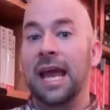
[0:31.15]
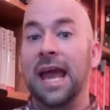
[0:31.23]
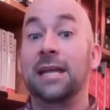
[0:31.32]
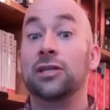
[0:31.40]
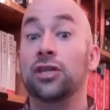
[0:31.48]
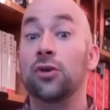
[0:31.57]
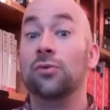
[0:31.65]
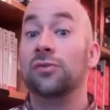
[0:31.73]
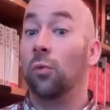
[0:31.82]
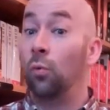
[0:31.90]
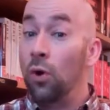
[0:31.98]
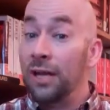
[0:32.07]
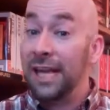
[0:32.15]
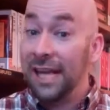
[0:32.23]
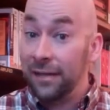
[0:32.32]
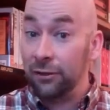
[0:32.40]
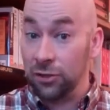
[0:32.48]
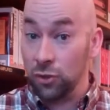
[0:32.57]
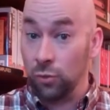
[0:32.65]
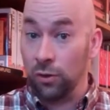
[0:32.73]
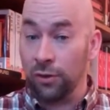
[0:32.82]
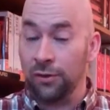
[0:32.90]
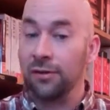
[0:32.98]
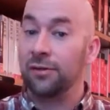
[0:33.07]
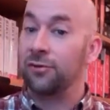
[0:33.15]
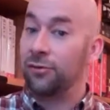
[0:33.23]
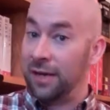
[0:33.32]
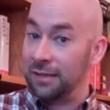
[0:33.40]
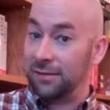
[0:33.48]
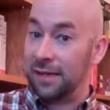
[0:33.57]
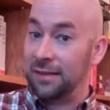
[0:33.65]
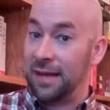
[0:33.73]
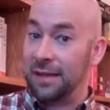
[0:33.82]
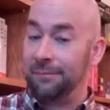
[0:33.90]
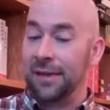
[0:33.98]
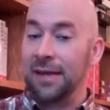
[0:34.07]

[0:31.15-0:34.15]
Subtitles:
and use one English word to translate that.